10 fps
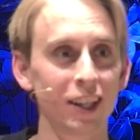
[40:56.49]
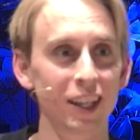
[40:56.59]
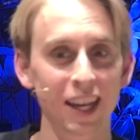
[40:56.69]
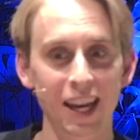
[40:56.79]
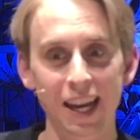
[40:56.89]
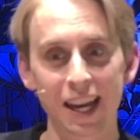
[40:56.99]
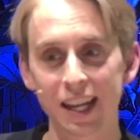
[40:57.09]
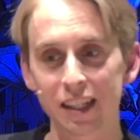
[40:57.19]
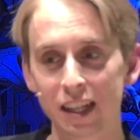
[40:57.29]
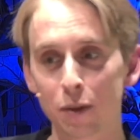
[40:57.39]
Okay.
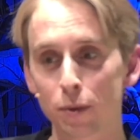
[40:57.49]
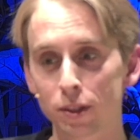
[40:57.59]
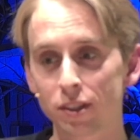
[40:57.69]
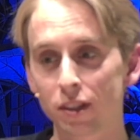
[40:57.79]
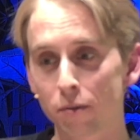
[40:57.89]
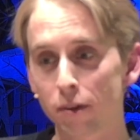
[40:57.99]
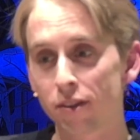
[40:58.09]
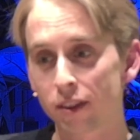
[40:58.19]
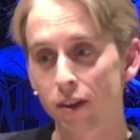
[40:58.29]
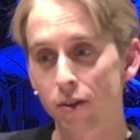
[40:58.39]
And I yeah. was uh,
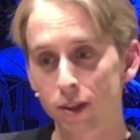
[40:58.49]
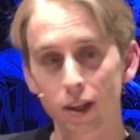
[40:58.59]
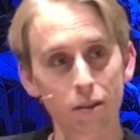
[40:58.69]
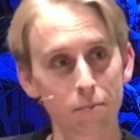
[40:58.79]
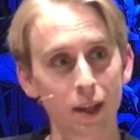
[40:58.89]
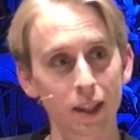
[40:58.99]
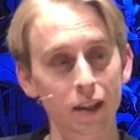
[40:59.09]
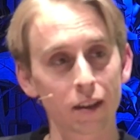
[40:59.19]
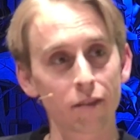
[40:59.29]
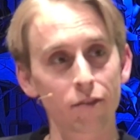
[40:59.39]
with uh, Orianne, my
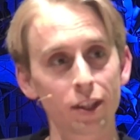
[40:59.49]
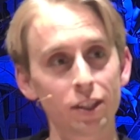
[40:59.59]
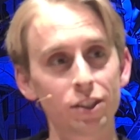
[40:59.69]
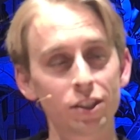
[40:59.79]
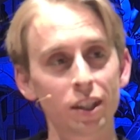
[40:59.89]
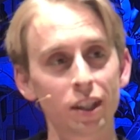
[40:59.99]
uh, French